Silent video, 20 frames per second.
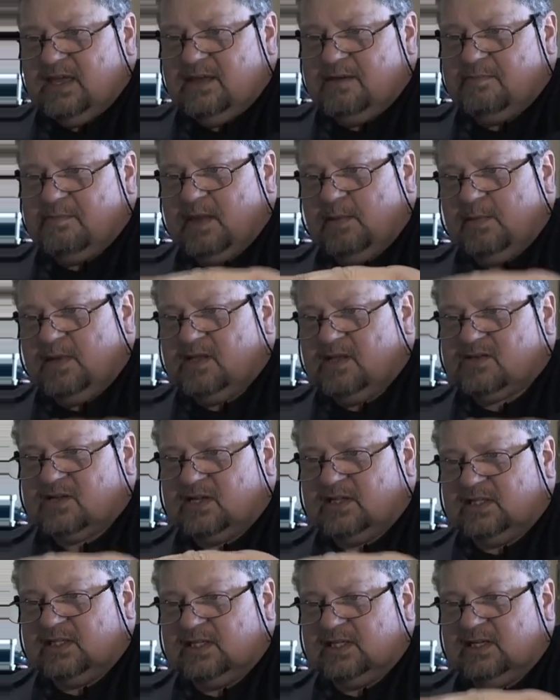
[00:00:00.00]
it's a
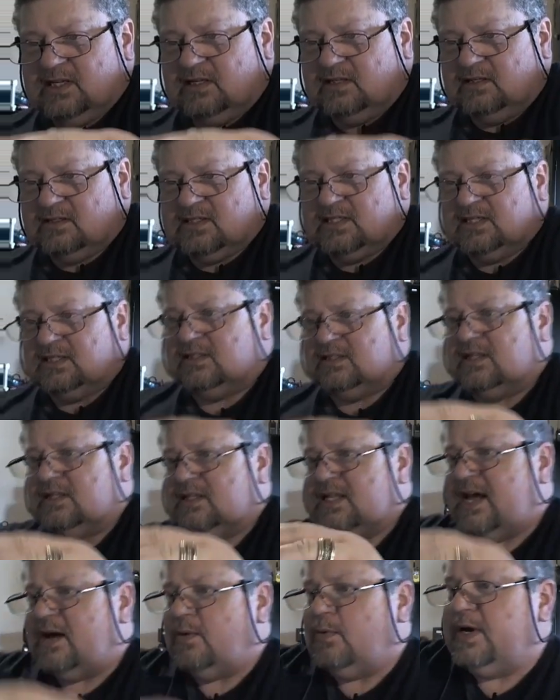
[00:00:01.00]
little tilted
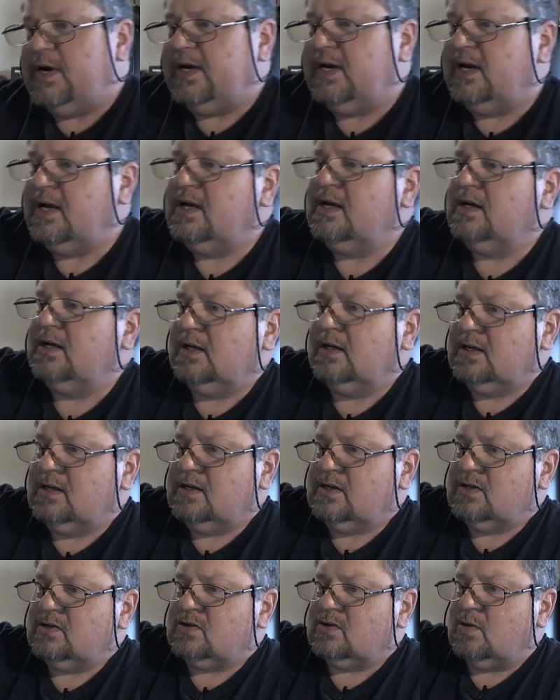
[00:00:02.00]
that way.
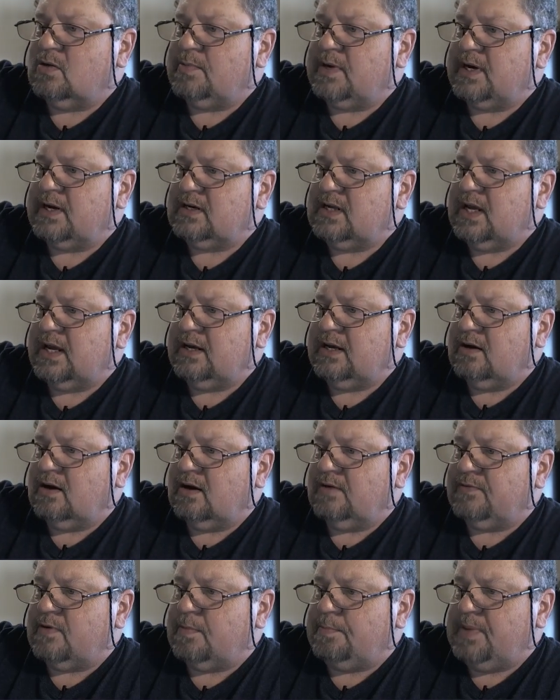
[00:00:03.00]
So I'm going to take
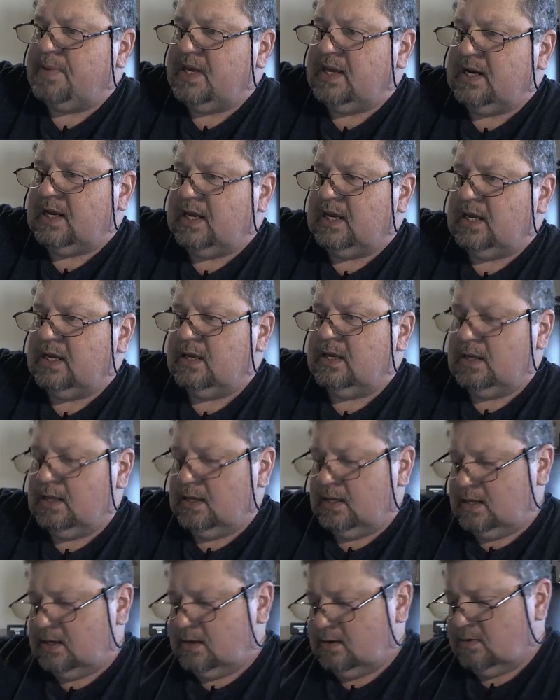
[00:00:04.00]
off a penny.
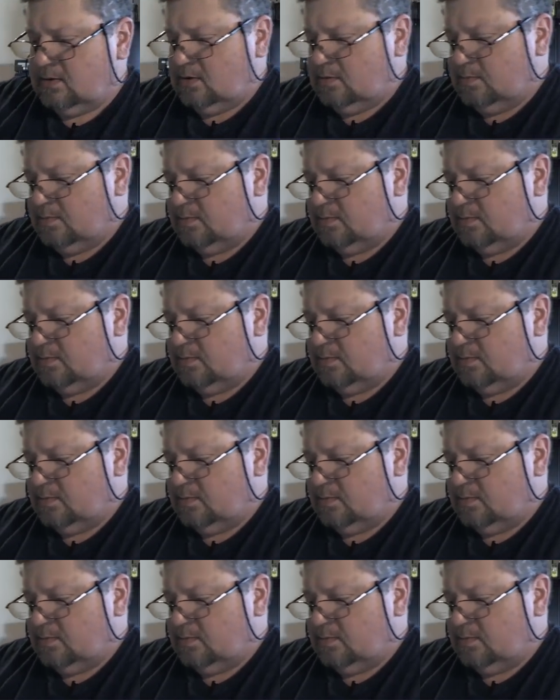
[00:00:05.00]
Oop.